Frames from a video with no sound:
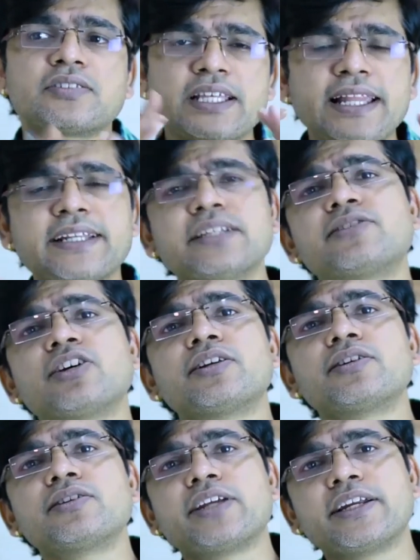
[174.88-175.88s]
selected
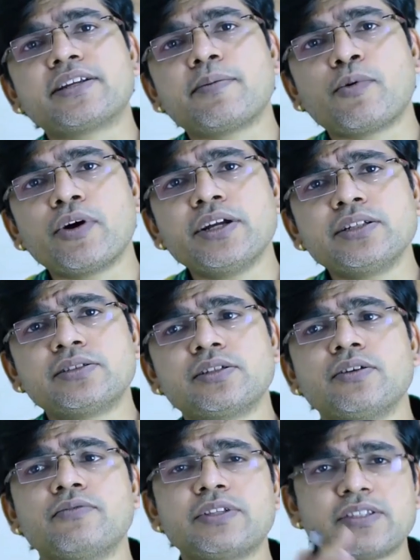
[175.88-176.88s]
certain data
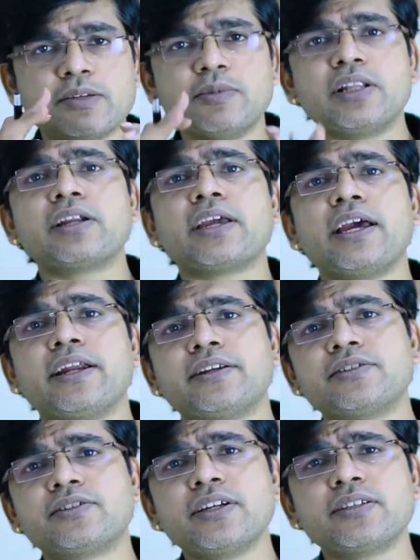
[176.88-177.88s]
points with similar
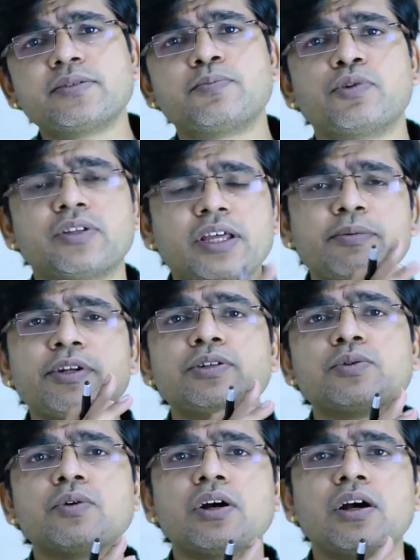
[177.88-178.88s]
characteristics, put them
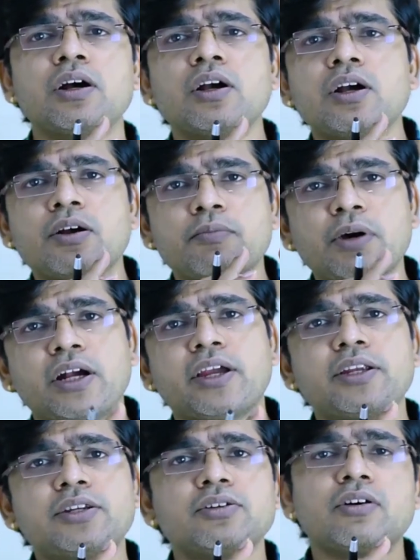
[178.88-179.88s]
into a
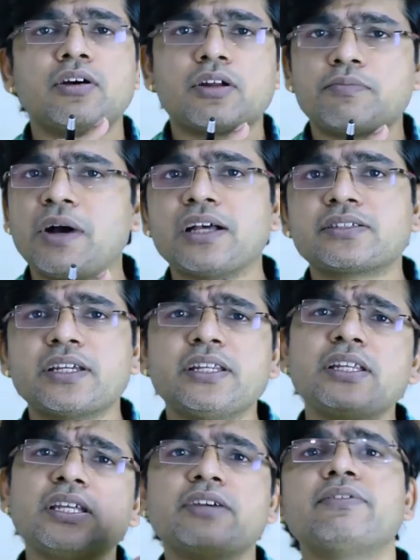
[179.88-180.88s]
bucket or
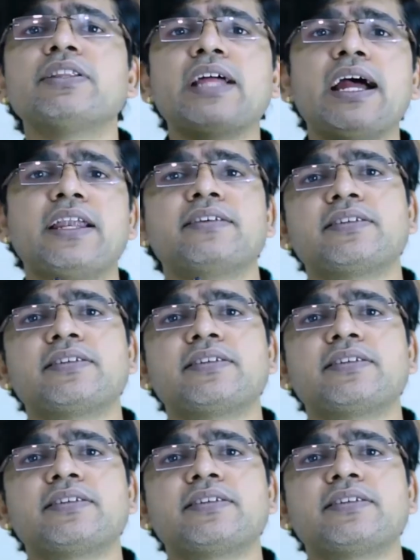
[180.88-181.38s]
basket and given that